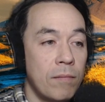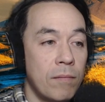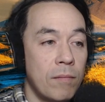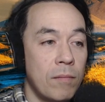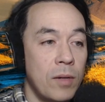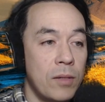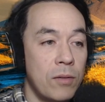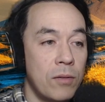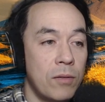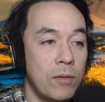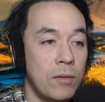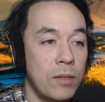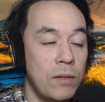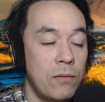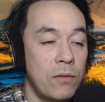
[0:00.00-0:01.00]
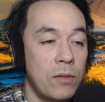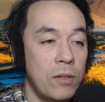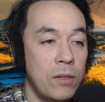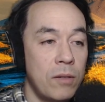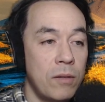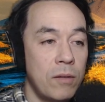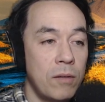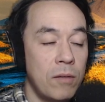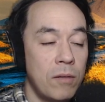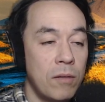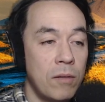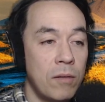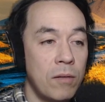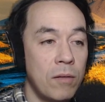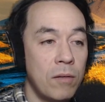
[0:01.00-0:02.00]
My sister lives in
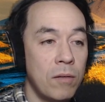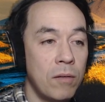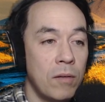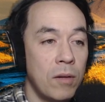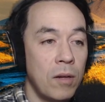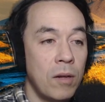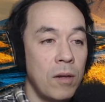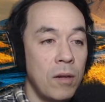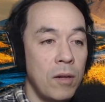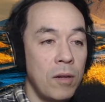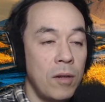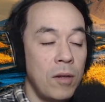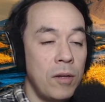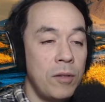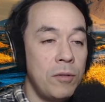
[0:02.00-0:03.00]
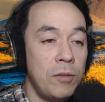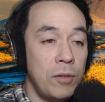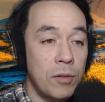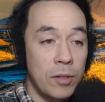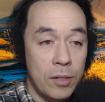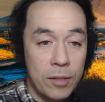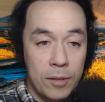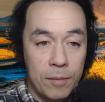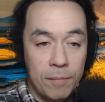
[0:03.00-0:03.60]
New York.